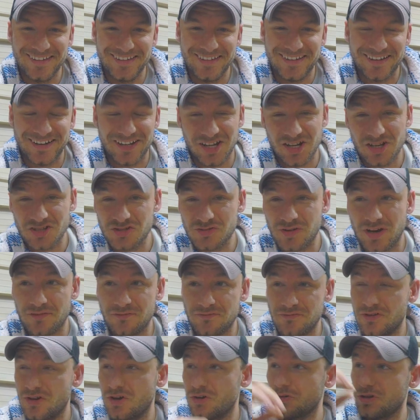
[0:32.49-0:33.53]
And I also have
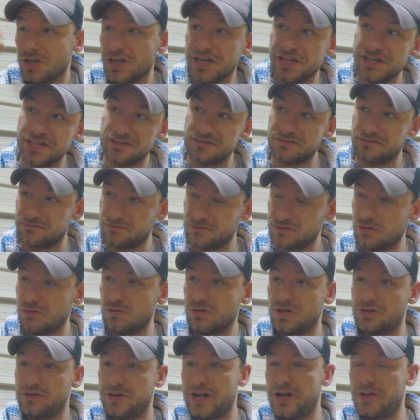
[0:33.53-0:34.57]
no light
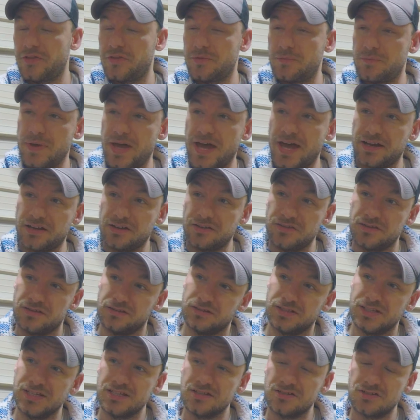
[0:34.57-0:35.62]
going around the back of the
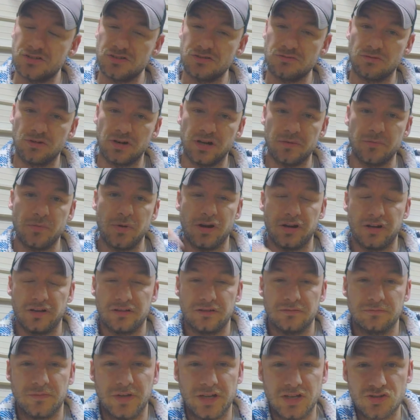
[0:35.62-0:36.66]
lean-to where I park
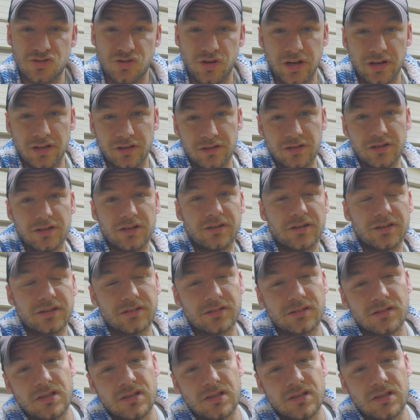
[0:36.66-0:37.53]
my trailer, and